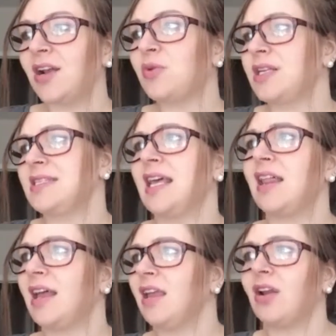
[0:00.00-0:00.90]
don't want to say
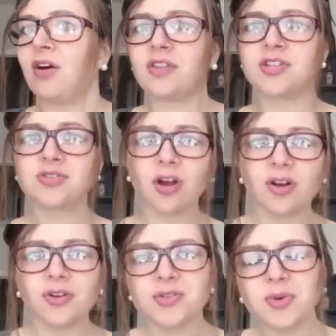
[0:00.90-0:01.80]
the
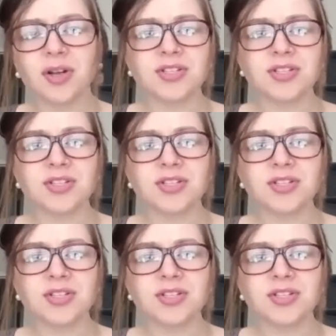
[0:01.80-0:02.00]
struggle's real.